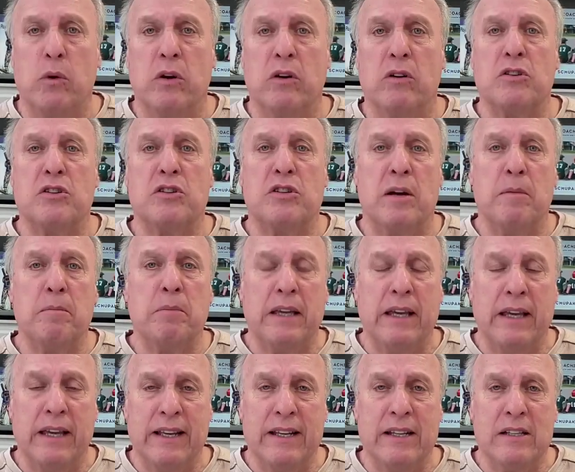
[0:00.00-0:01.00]
where some
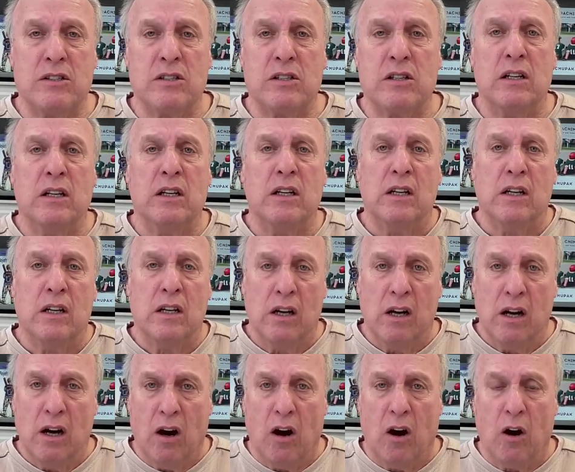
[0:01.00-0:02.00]
kids
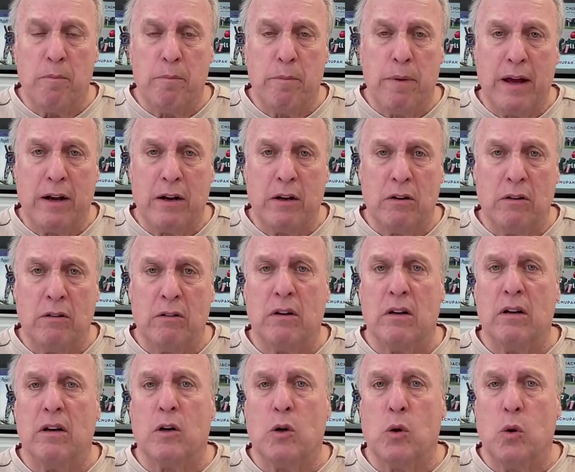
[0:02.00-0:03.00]
are
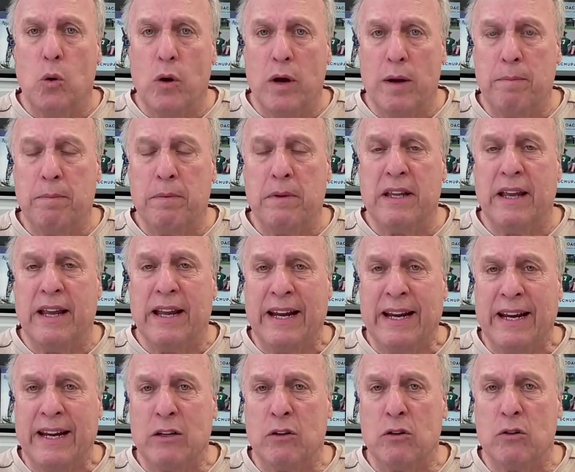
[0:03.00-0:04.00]
better equipped to
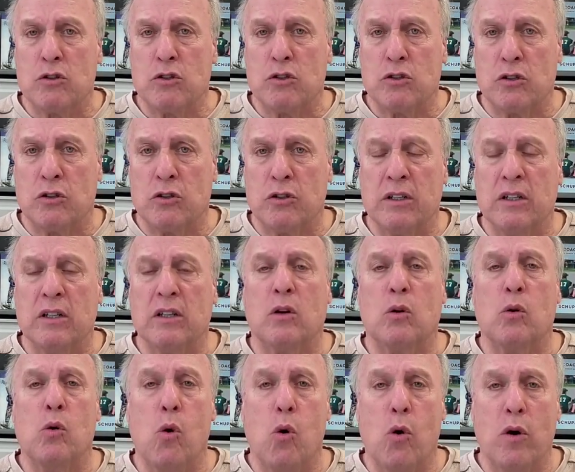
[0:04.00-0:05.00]
handle certain
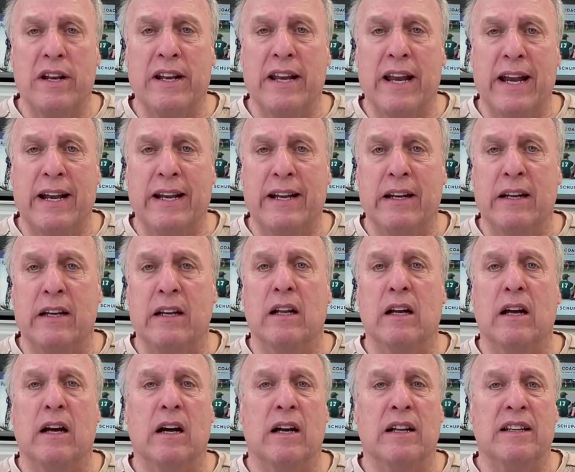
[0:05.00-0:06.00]
coordinated
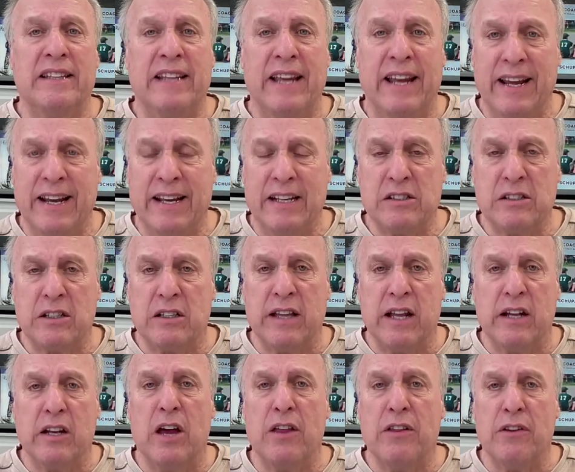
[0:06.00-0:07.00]
tasks
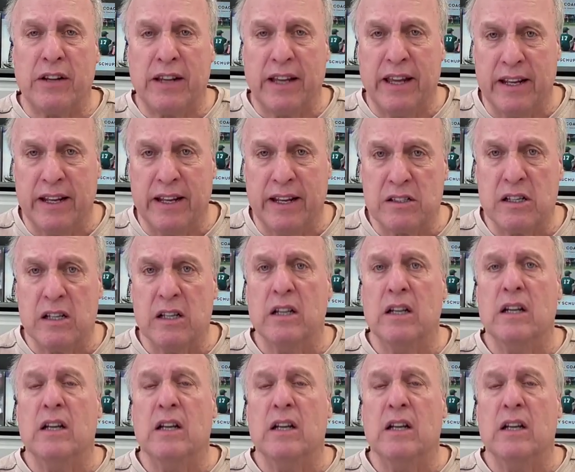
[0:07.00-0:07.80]
than other kids.